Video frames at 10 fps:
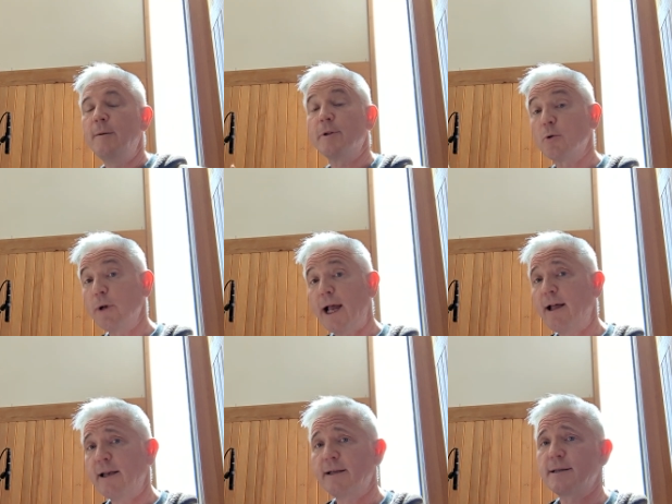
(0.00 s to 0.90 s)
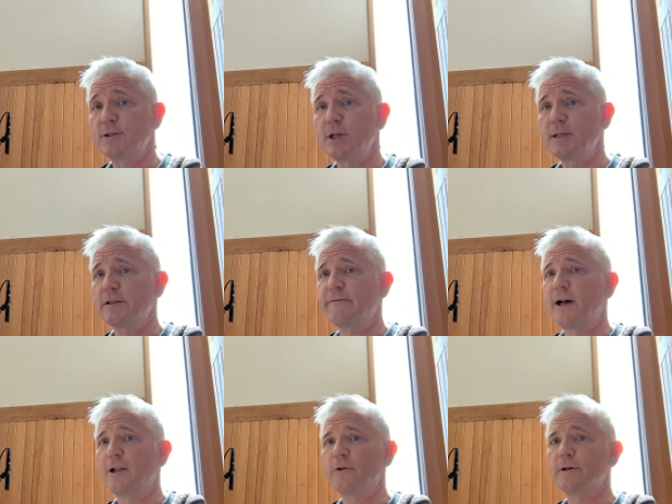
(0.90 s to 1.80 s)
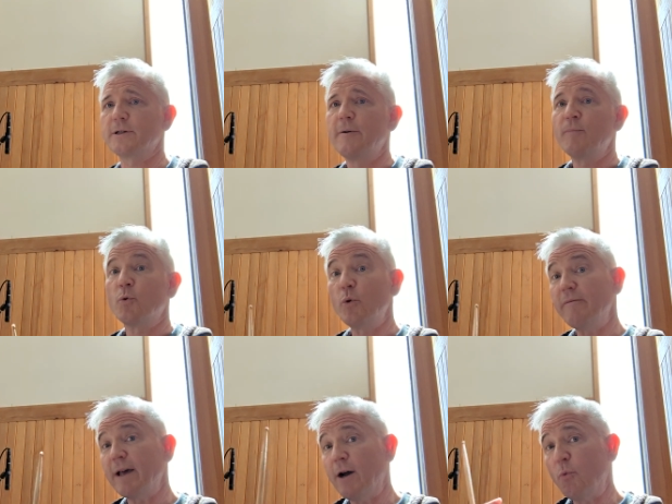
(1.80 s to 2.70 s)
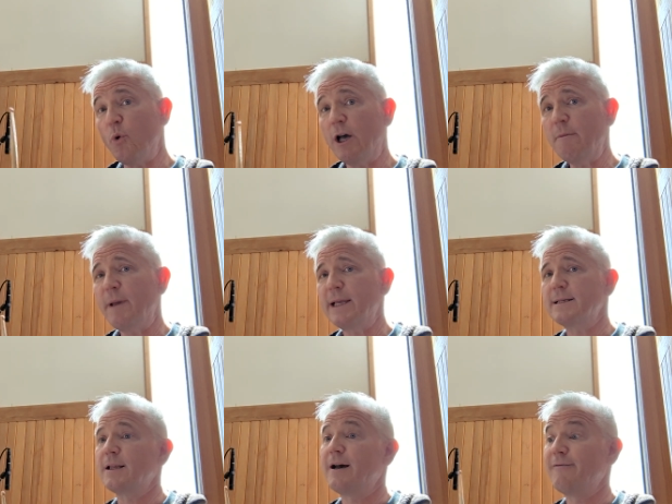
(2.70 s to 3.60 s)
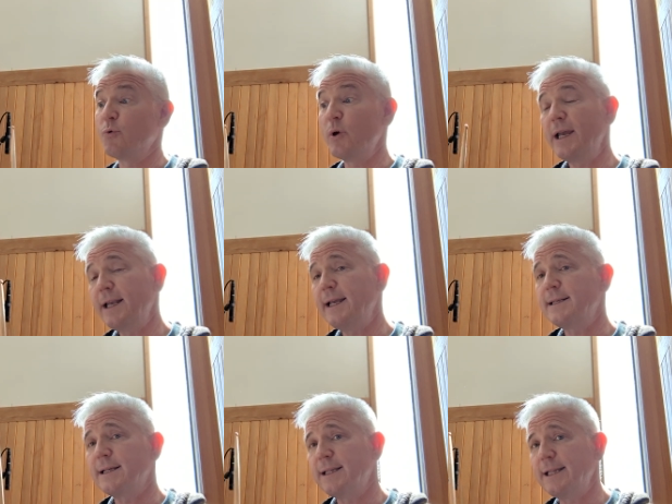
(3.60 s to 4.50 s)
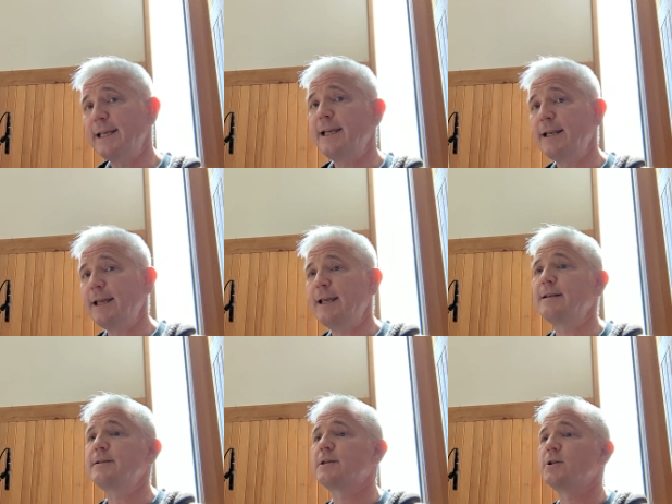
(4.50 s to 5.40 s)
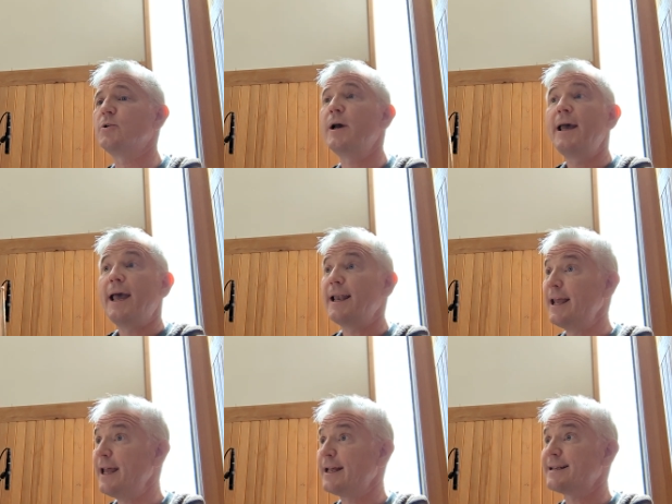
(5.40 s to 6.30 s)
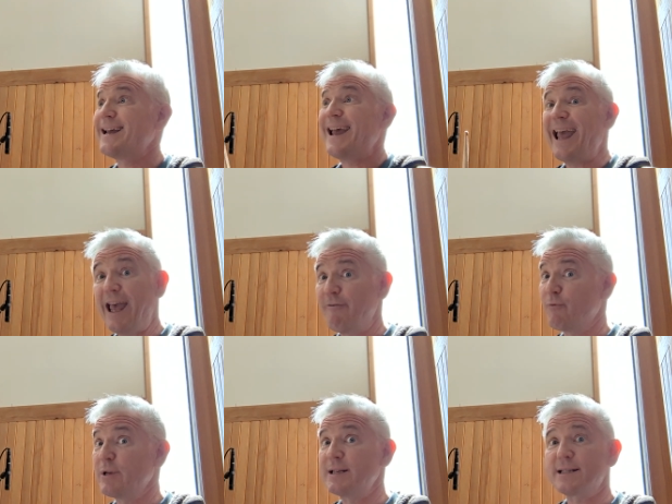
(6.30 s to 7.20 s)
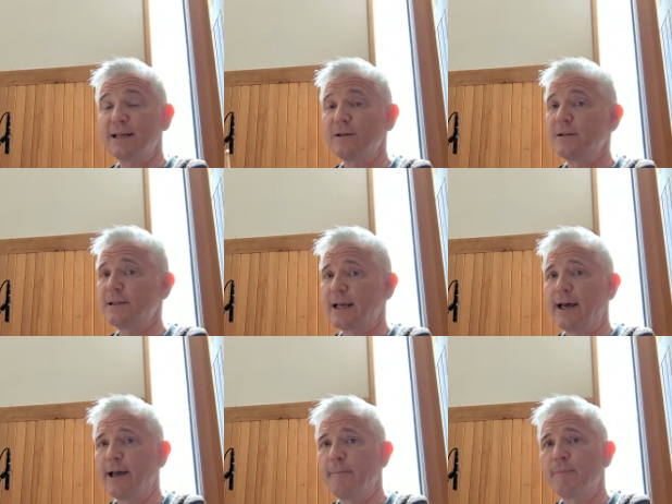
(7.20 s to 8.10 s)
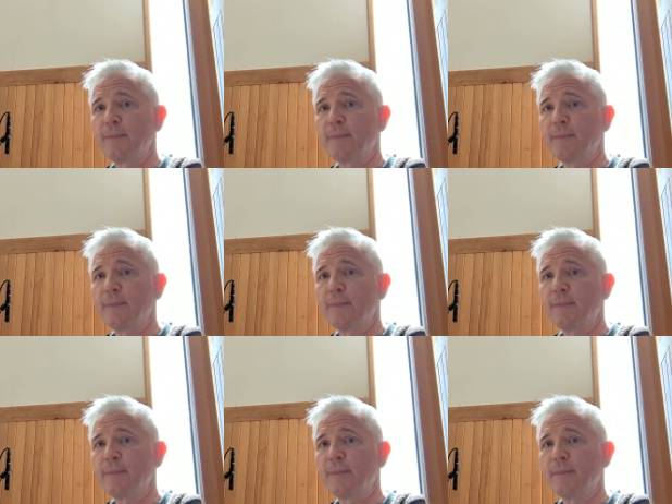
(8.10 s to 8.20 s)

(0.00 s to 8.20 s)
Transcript: But the reality is, as Jesus followers, we've got one base love we need to lean into and hit every single time.